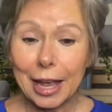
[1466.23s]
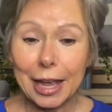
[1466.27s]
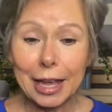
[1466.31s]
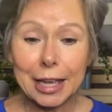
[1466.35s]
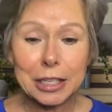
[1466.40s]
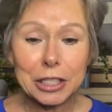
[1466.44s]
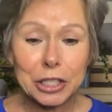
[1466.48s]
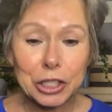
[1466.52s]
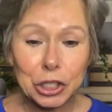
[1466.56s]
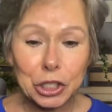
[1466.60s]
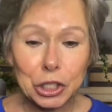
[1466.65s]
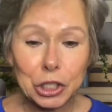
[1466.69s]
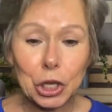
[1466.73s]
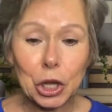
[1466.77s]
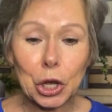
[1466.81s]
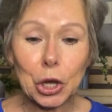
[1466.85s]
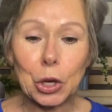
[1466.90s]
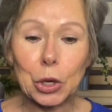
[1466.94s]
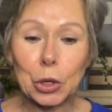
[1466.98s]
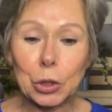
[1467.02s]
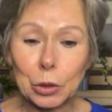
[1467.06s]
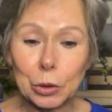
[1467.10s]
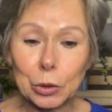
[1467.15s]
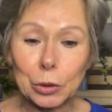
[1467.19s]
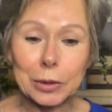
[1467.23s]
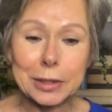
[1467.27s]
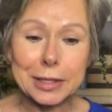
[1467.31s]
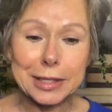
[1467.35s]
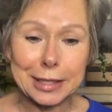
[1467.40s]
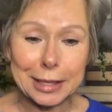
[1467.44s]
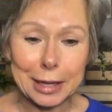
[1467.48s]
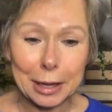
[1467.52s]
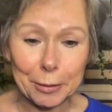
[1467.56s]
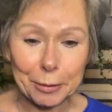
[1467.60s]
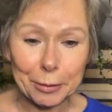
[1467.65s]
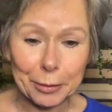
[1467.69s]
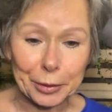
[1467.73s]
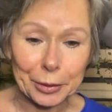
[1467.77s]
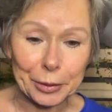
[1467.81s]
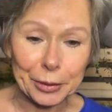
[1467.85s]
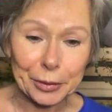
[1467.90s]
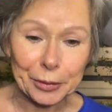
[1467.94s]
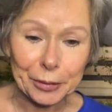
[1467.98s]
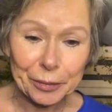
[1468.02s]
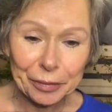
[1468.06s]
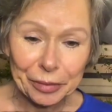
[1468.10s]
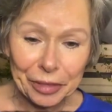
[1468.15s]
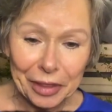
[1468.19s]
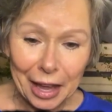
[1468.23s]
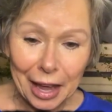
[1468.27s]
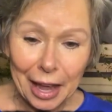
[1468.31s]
It's so simple.